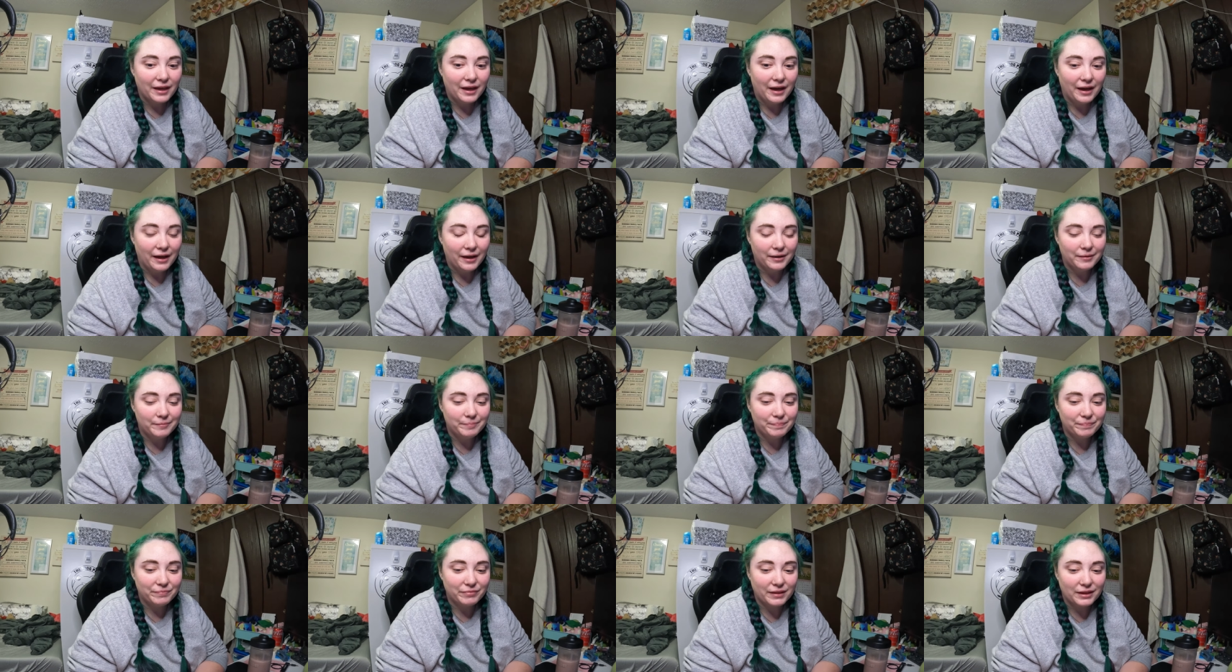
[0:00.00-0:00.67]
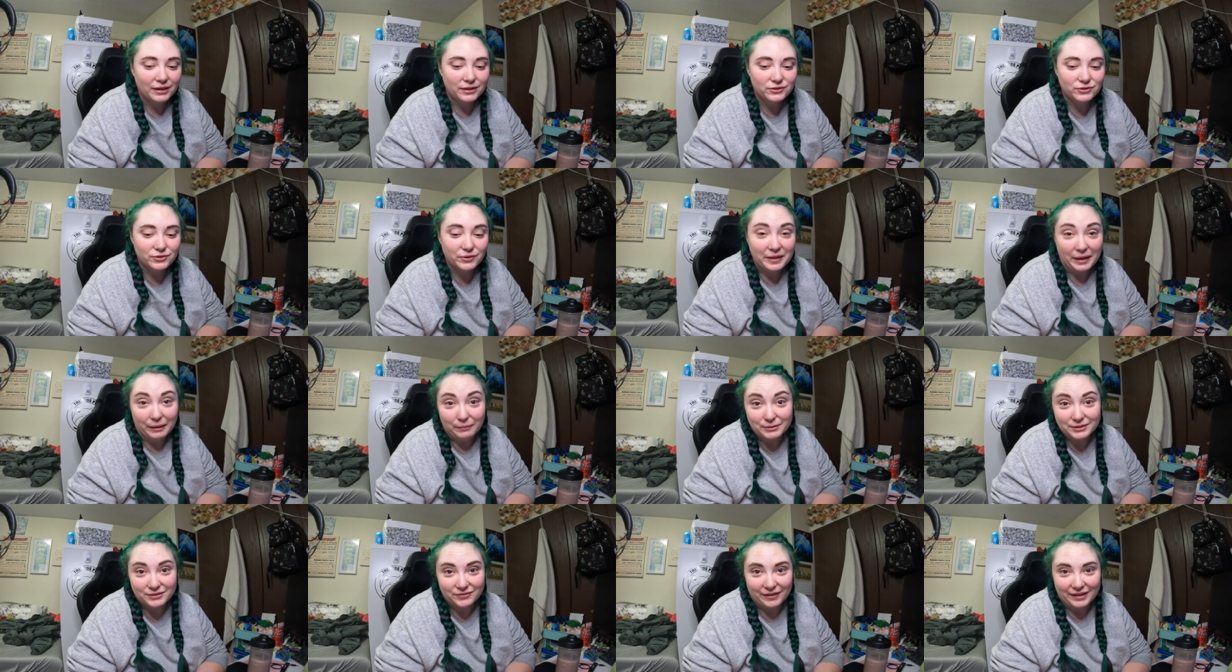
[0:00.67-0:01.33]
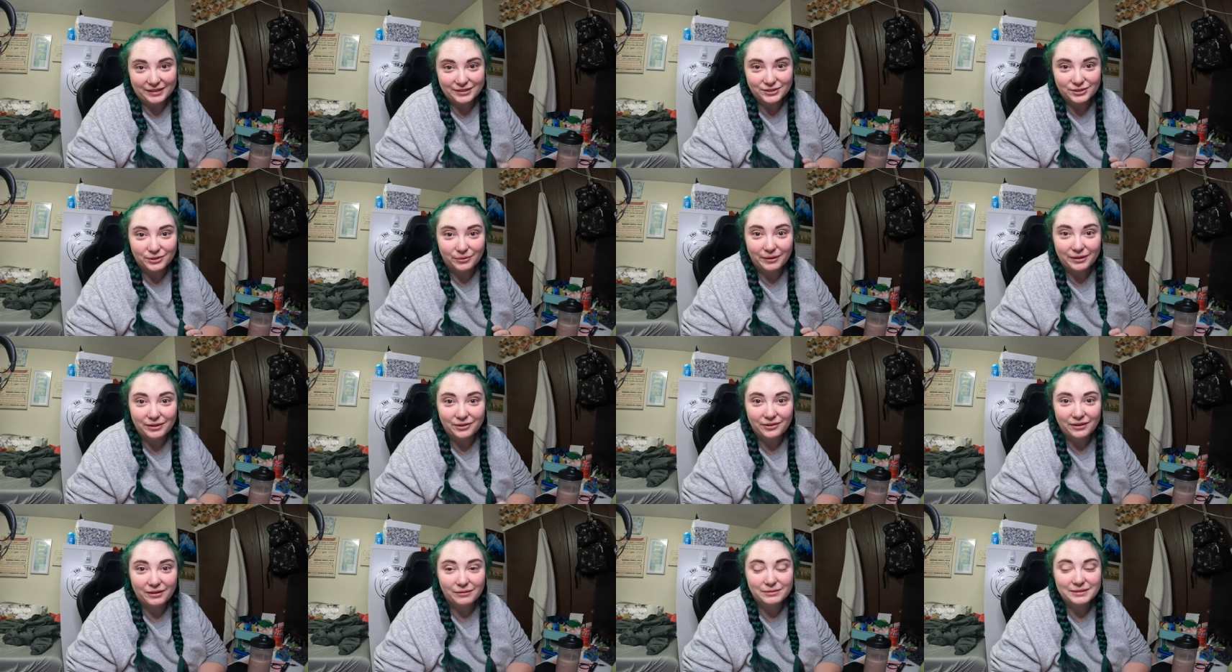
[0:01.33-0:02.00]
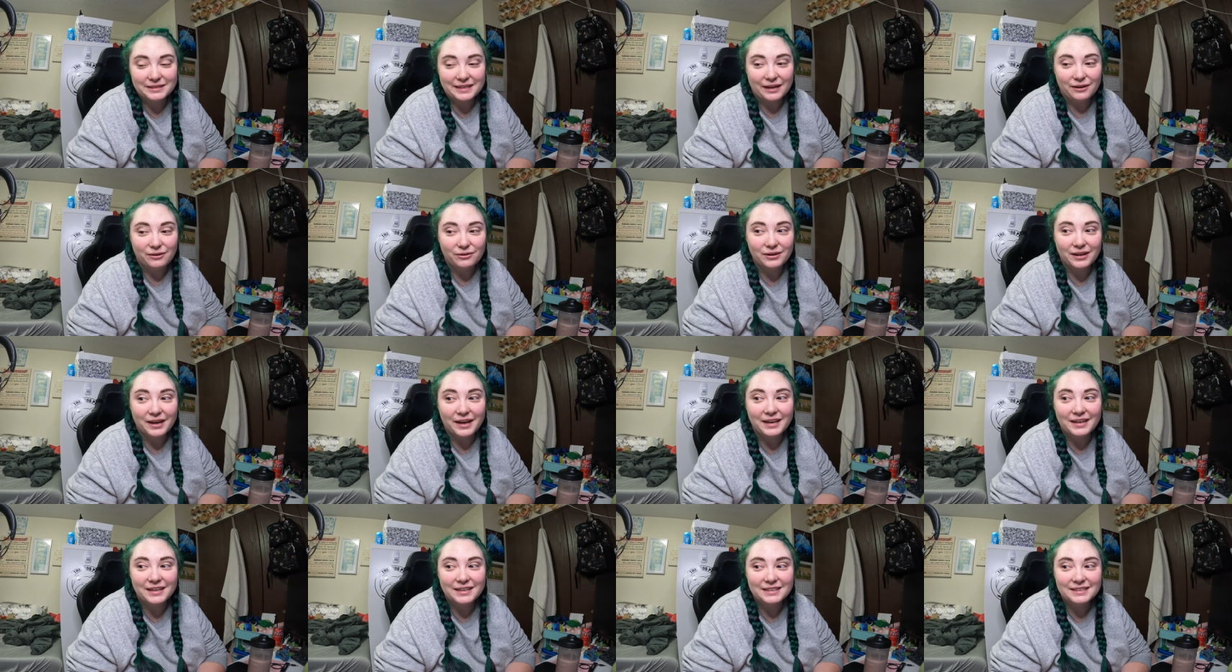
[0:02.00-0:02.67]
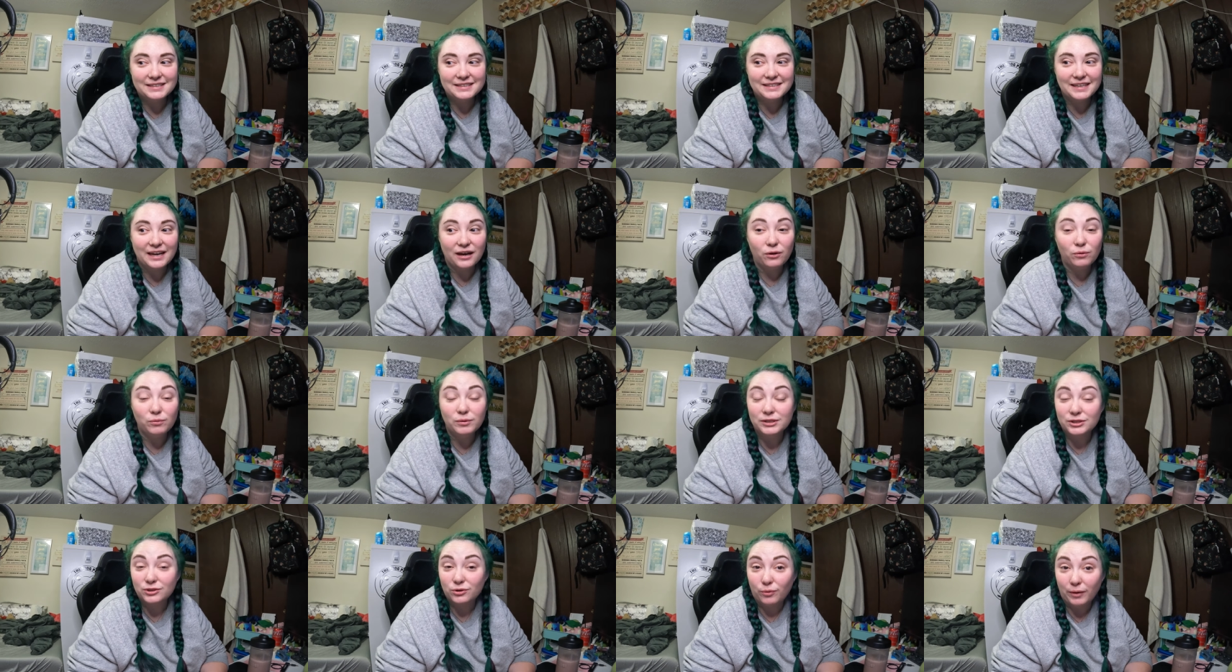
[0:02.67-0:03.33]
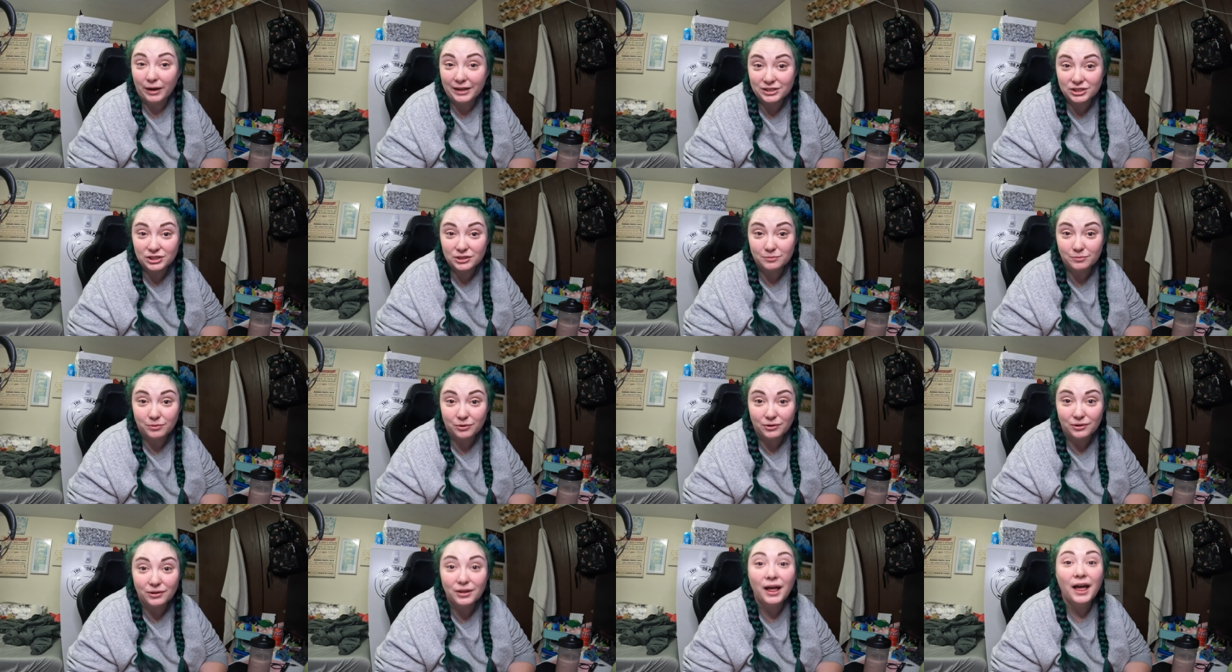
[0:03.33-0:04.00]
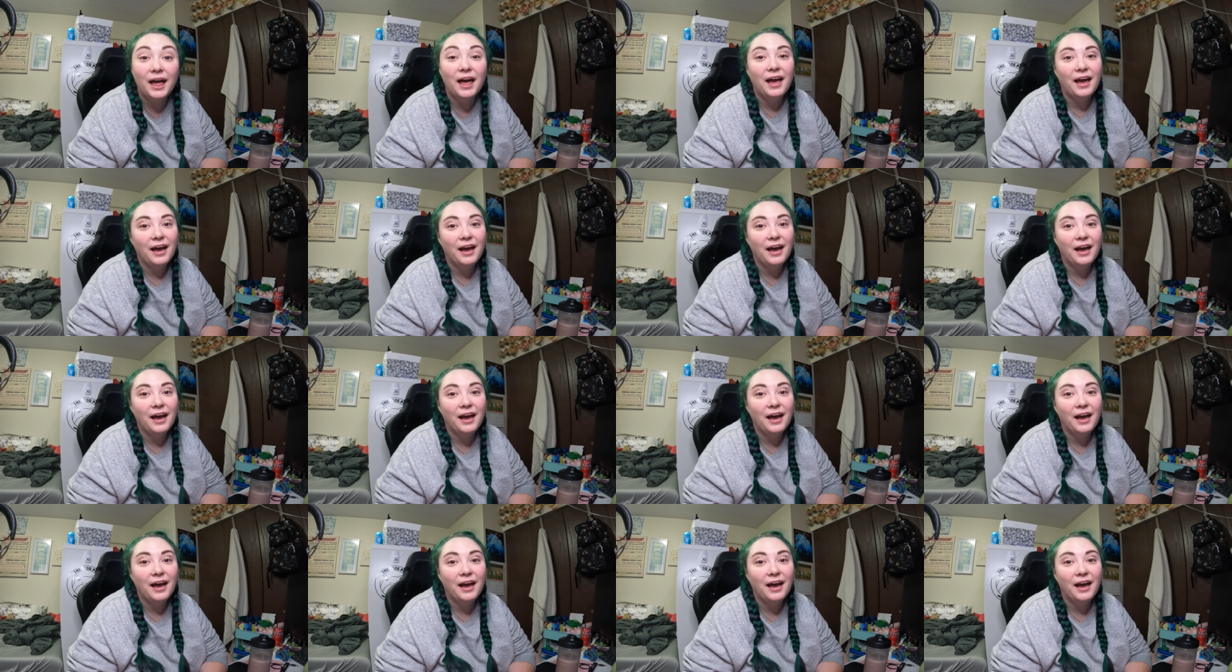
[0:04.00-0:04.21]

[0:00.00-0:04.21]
Um, so that was fun. So internet was out, cell was questionable,